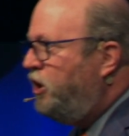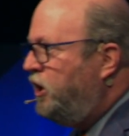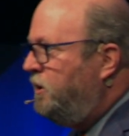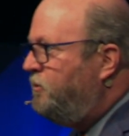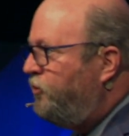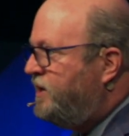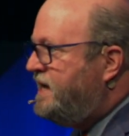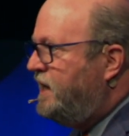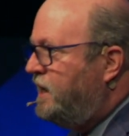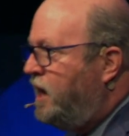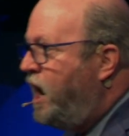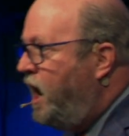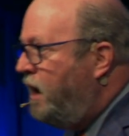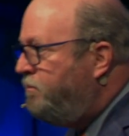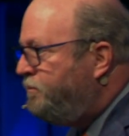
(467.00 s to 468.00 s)
armory at a
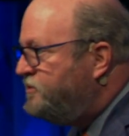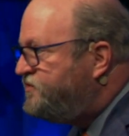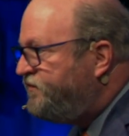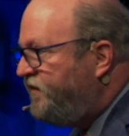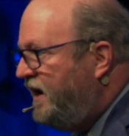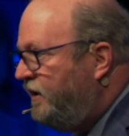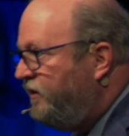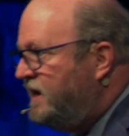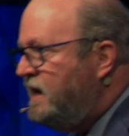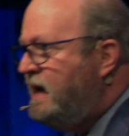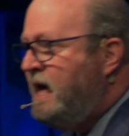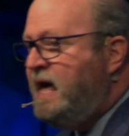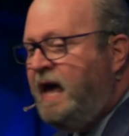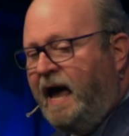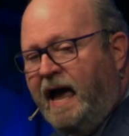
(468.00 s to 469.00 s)
Harper's Ferry
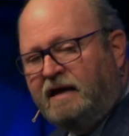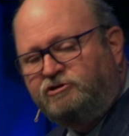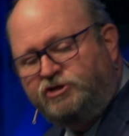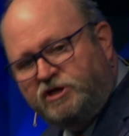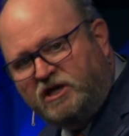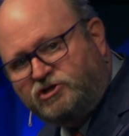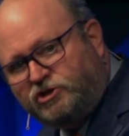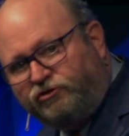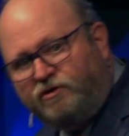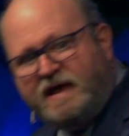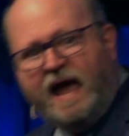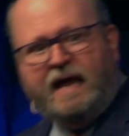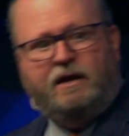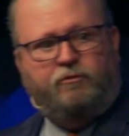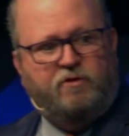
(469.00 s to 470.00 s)
and just
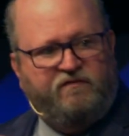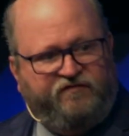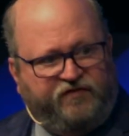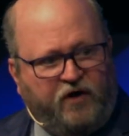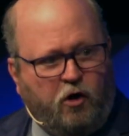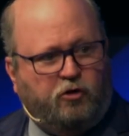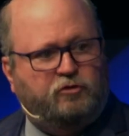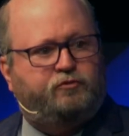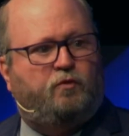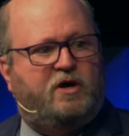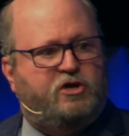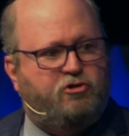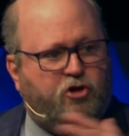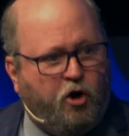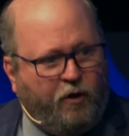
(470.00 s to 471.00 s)
create a revolt where
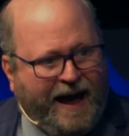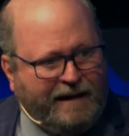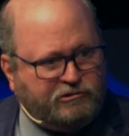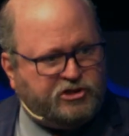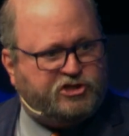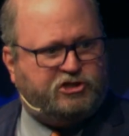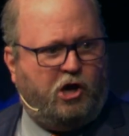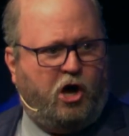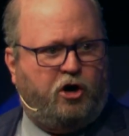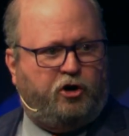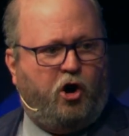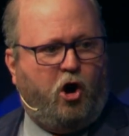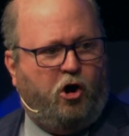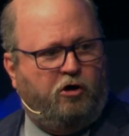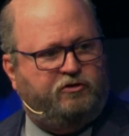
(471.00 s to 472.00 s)
you go out and slaughter
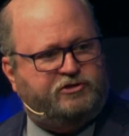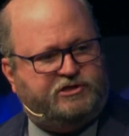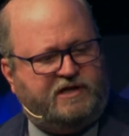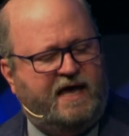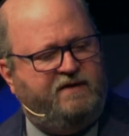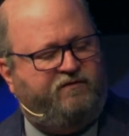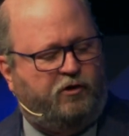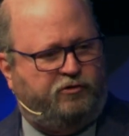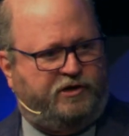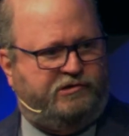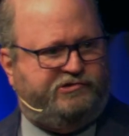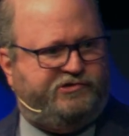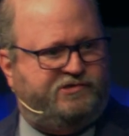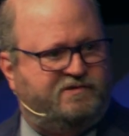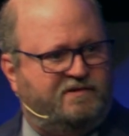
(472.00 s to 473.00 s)
all the slave
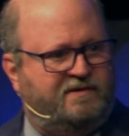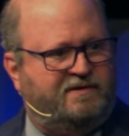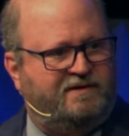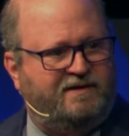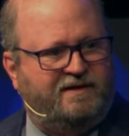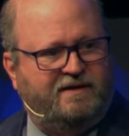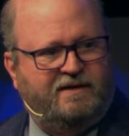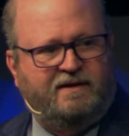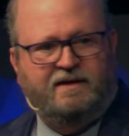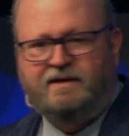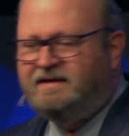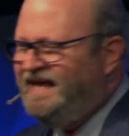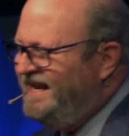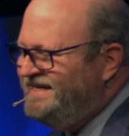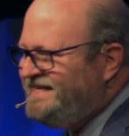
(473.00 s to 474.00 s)
owners?
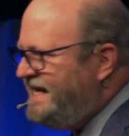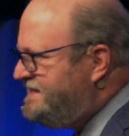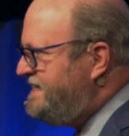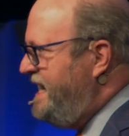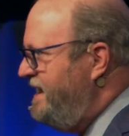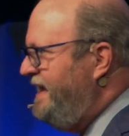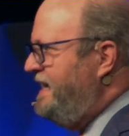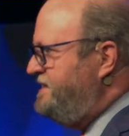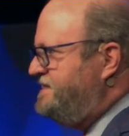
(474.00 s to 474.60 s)
Now, does that sound like